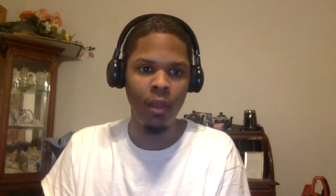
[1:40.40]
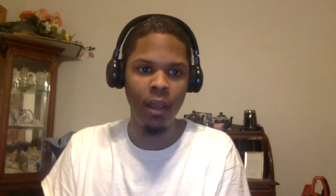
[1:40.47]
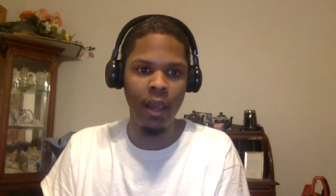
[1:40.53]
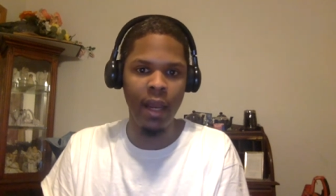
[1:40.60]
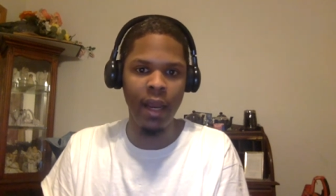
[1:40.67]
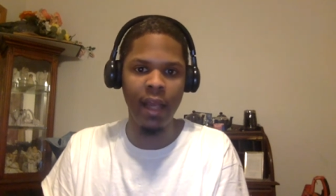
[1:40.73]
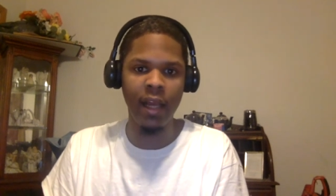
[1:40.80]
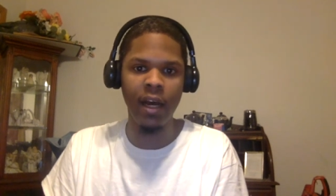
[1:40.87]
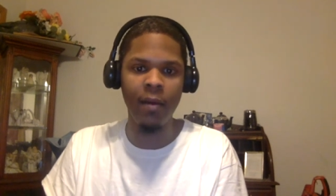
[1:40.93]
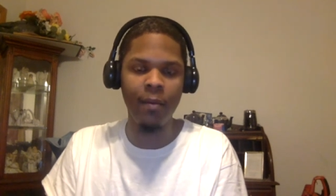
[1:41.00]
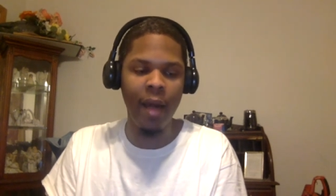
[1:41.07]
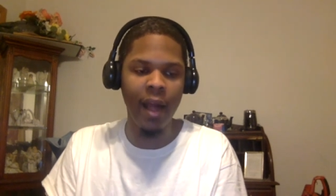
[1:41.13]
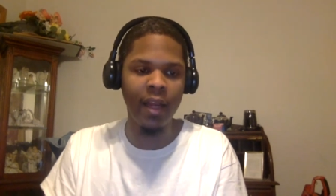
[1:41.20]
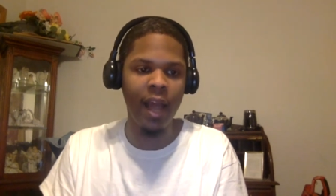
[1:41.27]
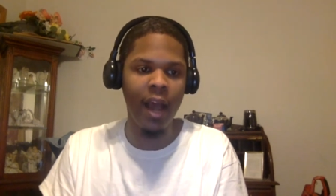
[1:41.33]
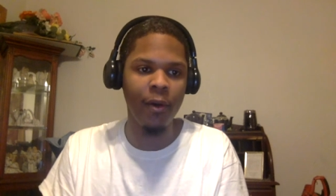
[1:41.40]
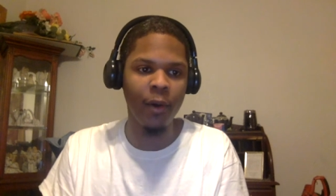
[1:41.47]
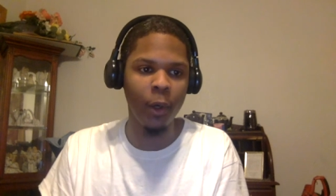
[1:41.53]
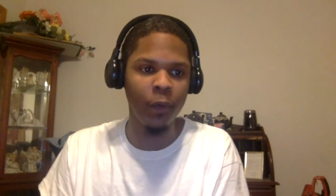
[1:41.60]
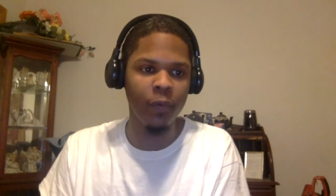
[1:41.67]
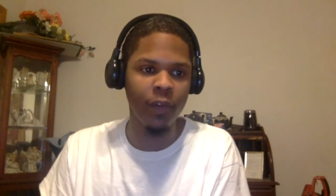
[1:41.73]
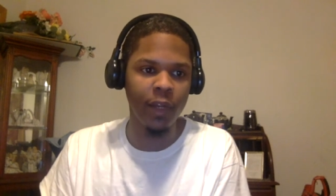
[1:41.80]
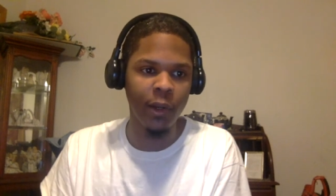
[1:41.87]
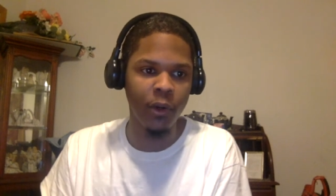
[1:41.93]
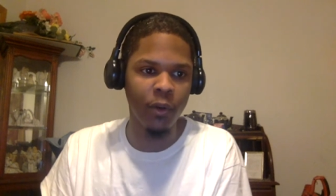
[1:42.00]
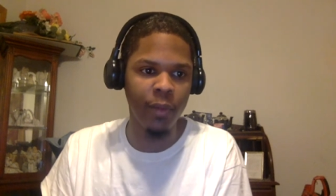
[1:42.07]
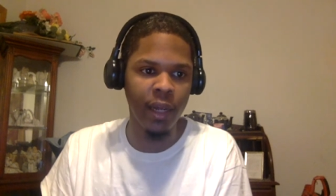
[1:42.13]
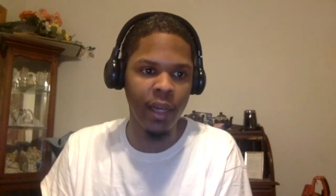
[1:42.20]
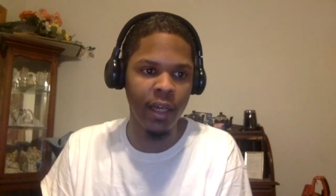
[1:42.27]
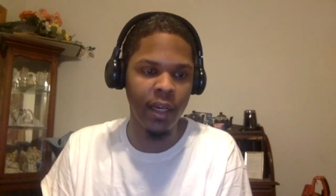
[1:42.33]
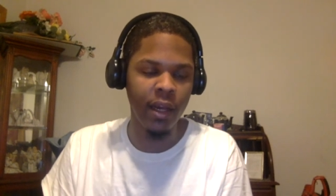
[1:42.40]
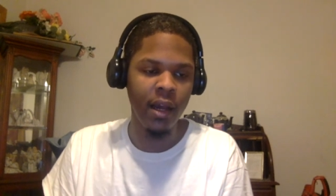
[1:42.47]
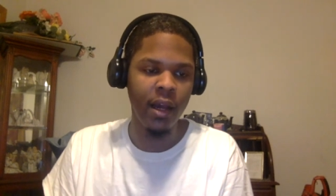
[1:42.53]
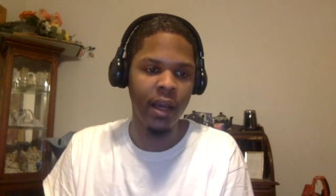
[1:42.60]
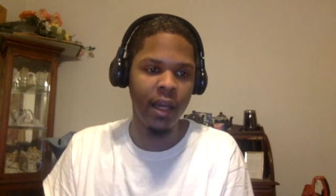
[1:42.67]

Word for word: and they come back down to earth a little bit.